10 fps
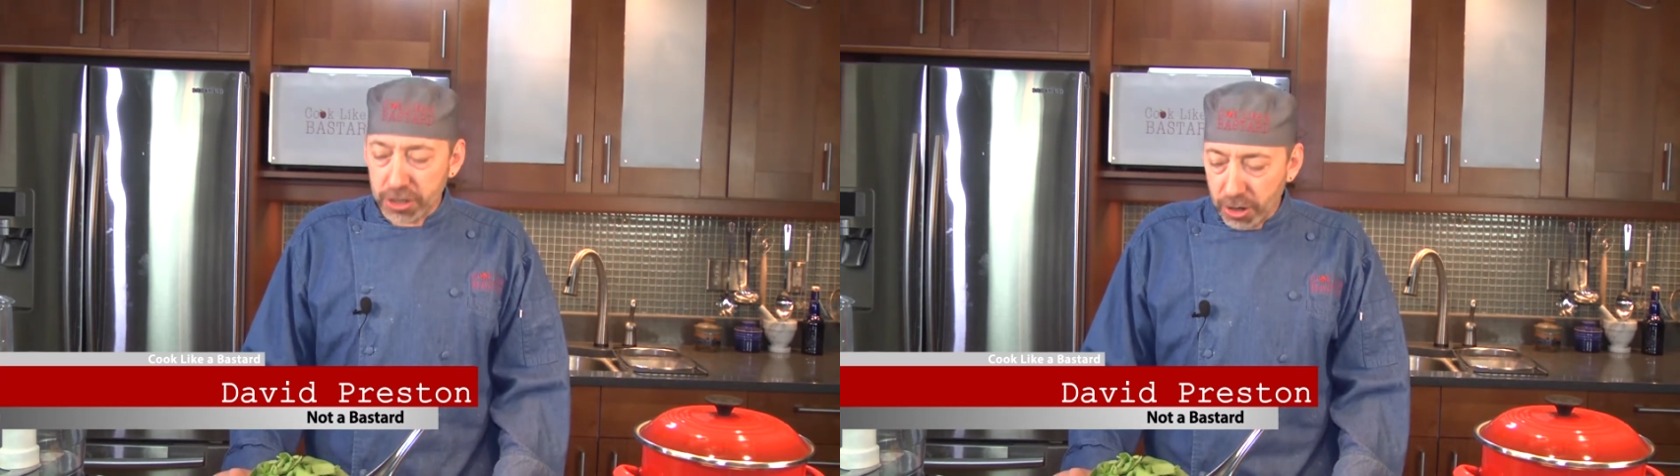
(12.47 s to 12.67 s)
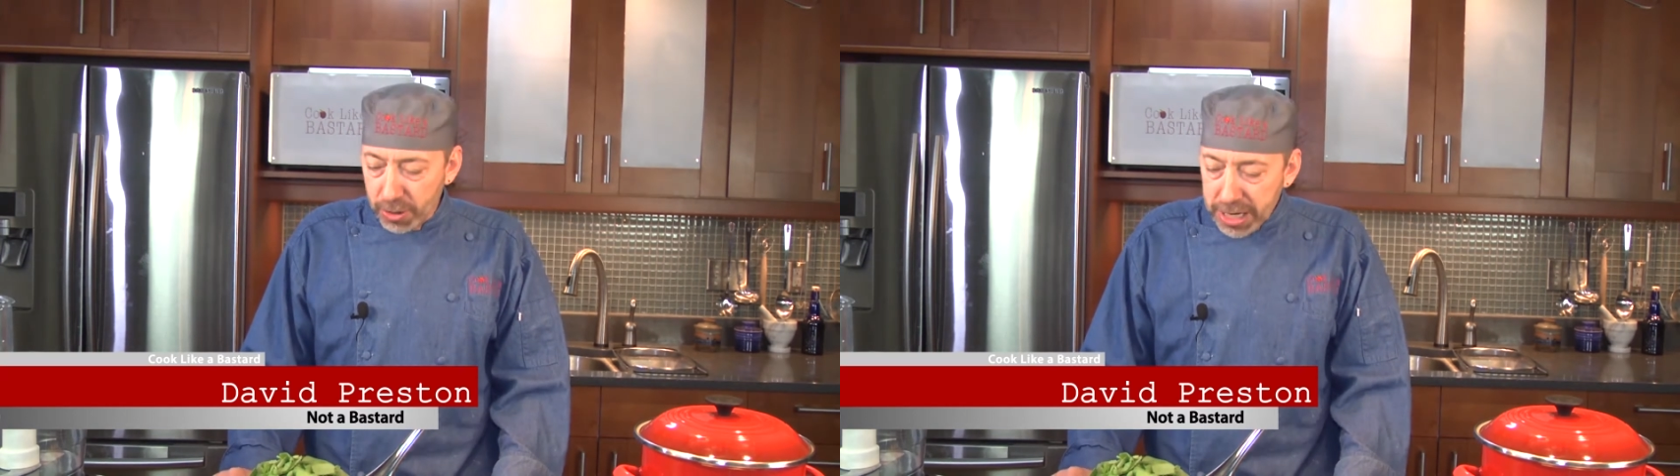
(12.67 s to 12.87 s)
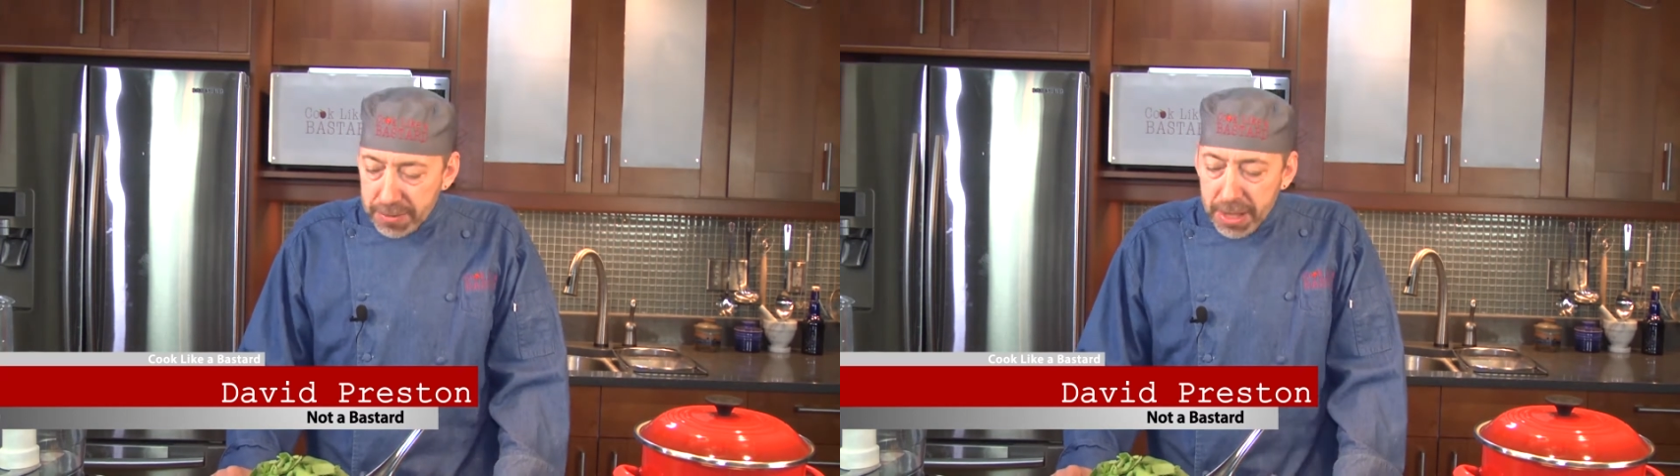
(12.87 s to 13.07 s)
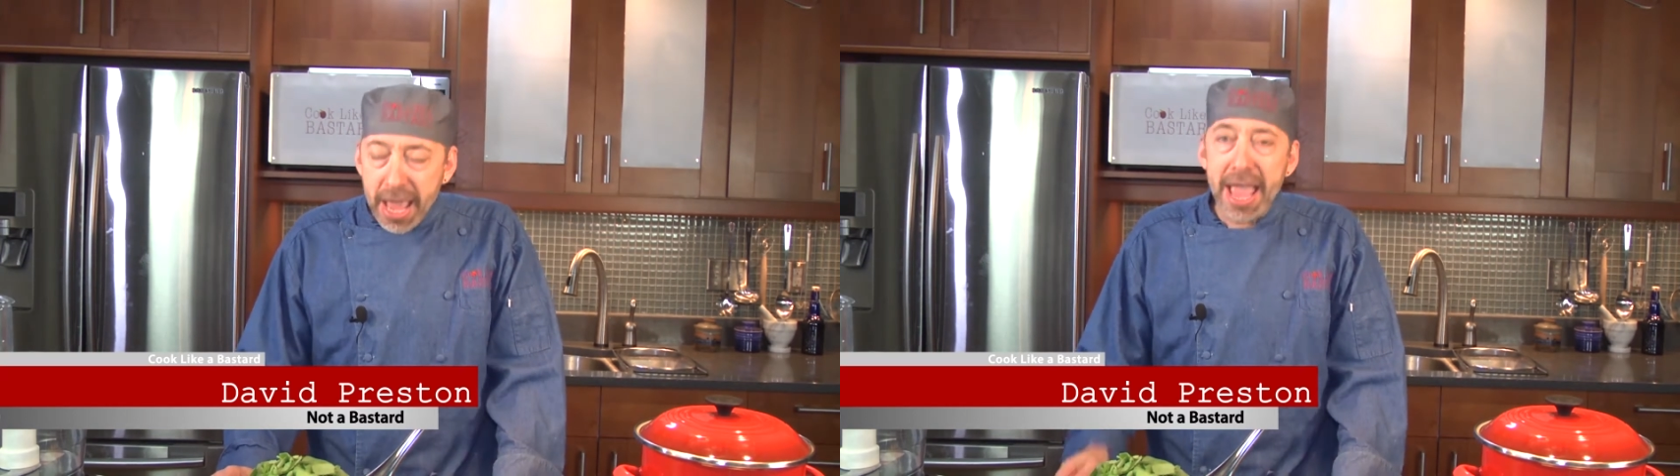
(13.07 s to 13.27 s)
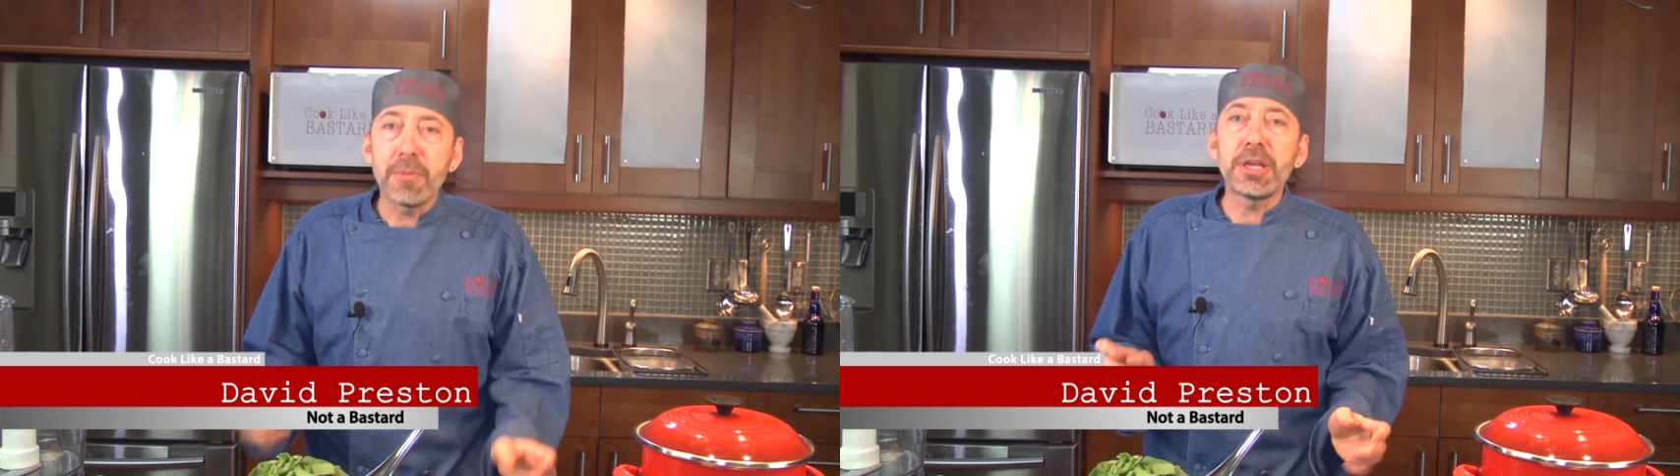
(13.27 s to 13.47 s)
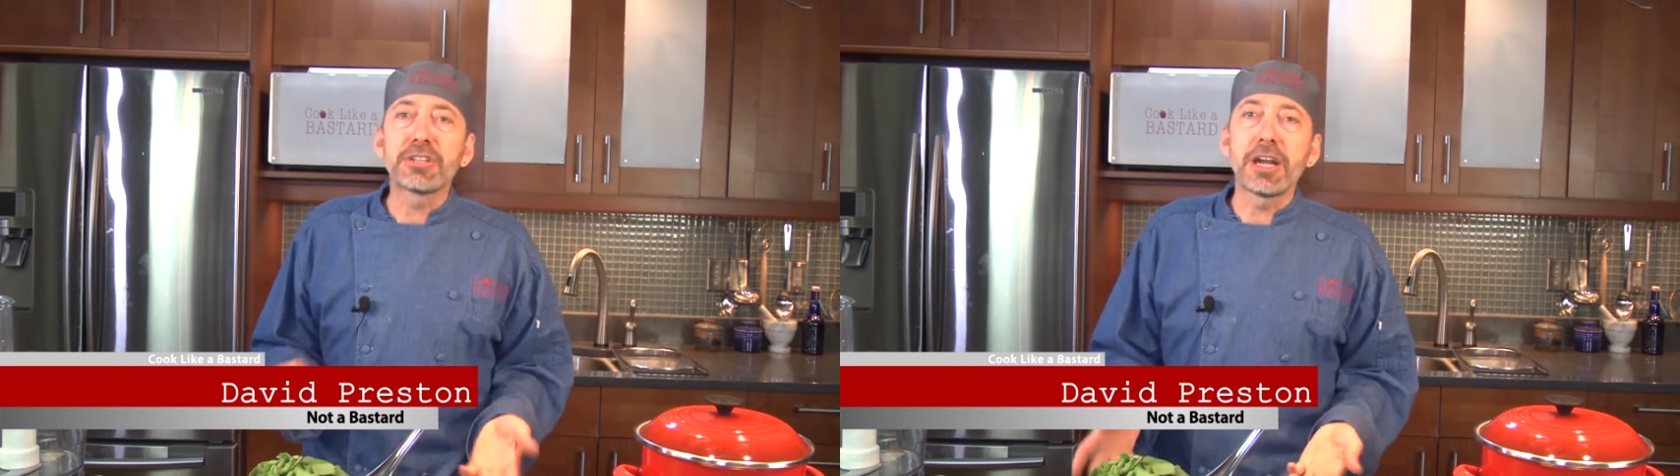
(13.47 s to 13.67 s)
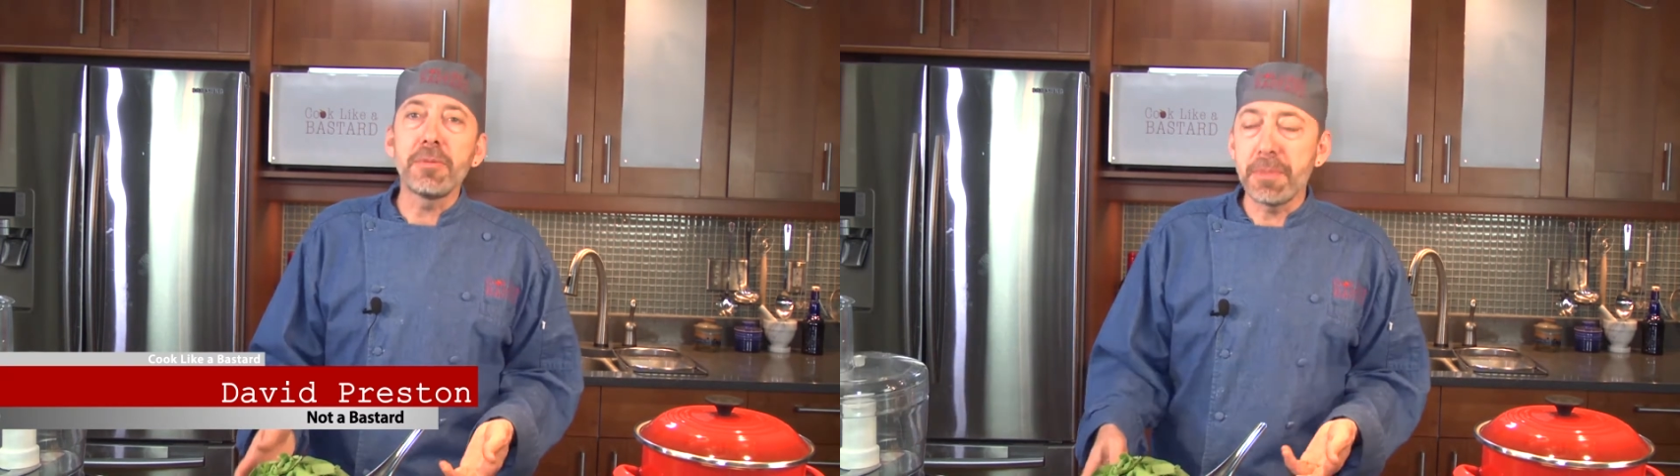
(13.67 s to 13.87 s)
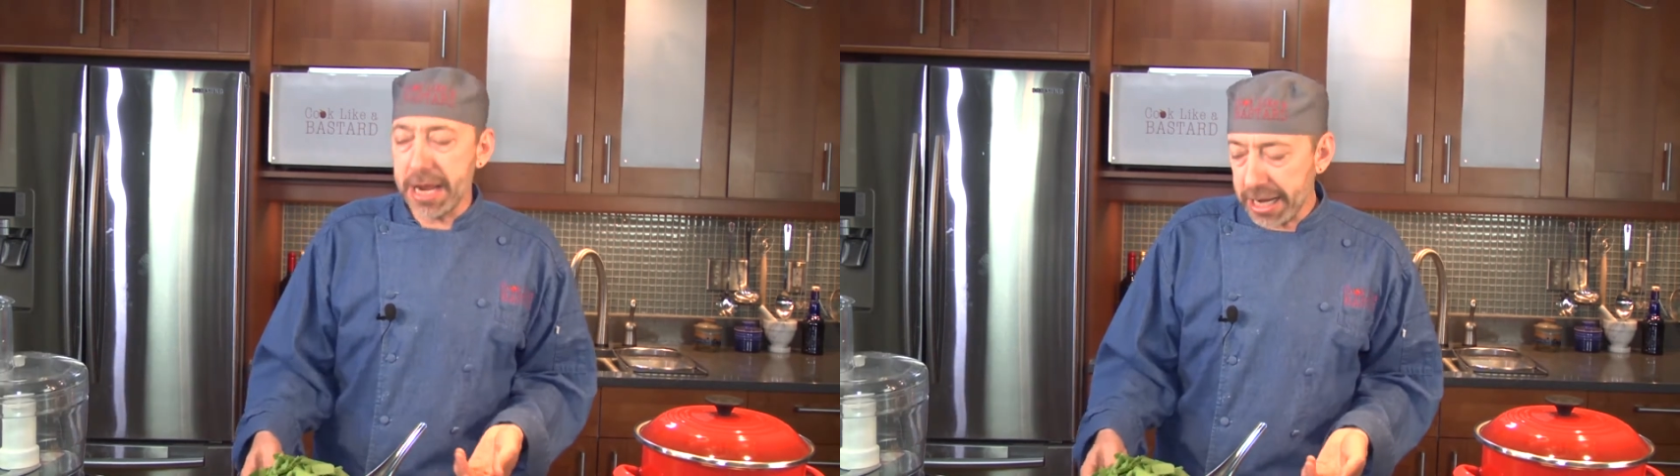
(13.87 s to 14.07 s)
curry, and we
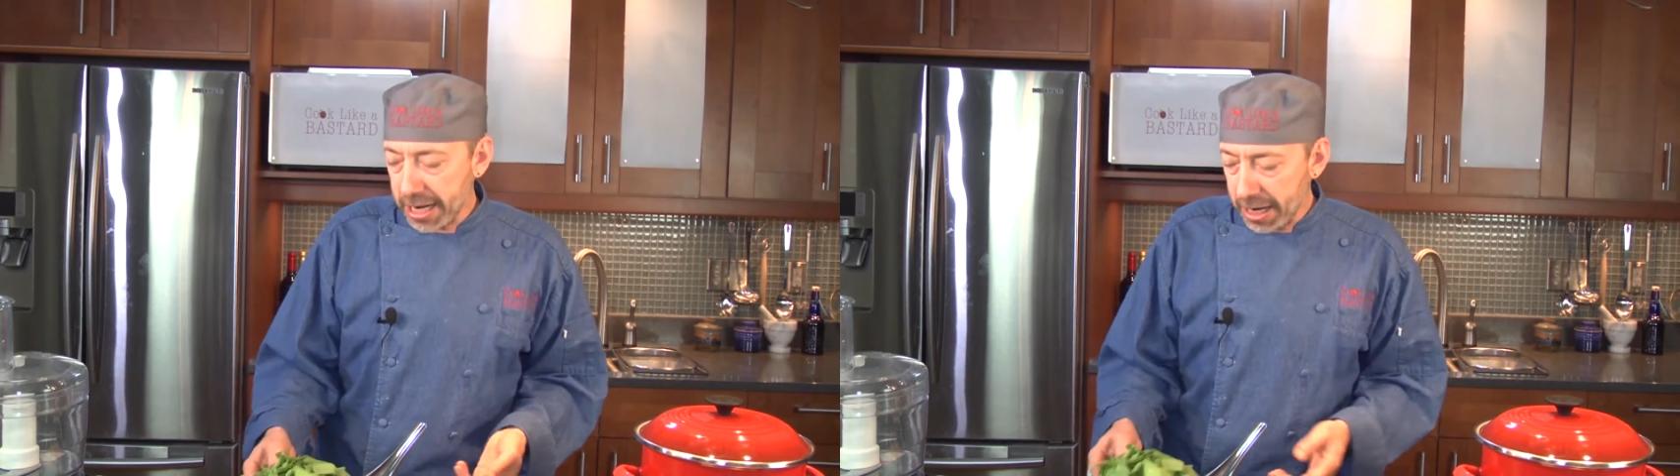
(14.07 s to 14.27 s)
start making